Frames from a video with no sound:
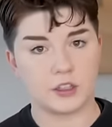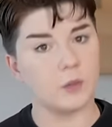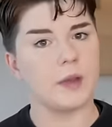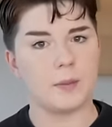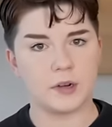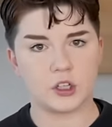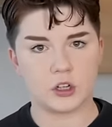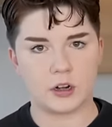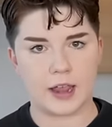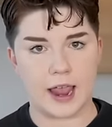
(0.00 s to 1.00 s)
So I'm gonna
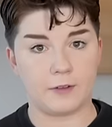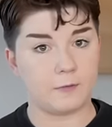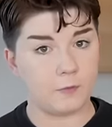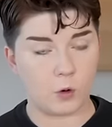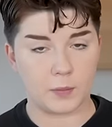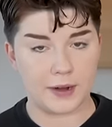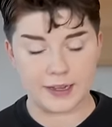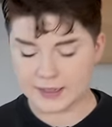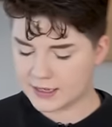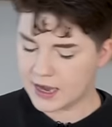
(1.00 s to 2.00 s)
start at four
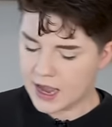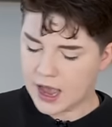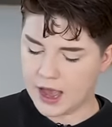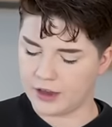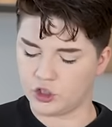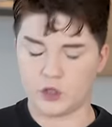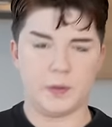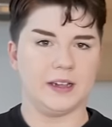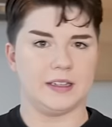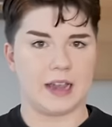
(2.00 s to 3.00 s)
minutes uh, just
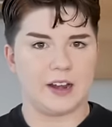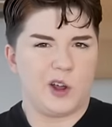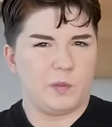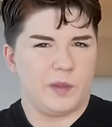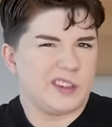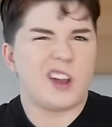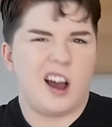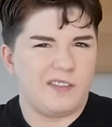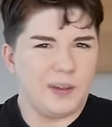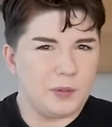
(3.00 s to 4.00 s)
because I know this
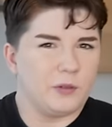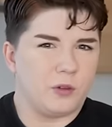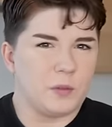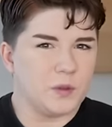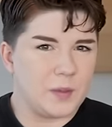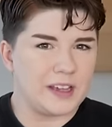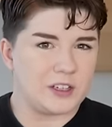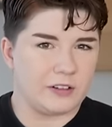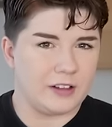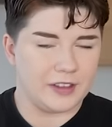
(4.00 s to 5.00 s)
coffee performs
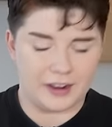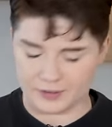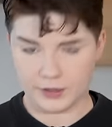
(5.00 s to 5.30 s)
best around there.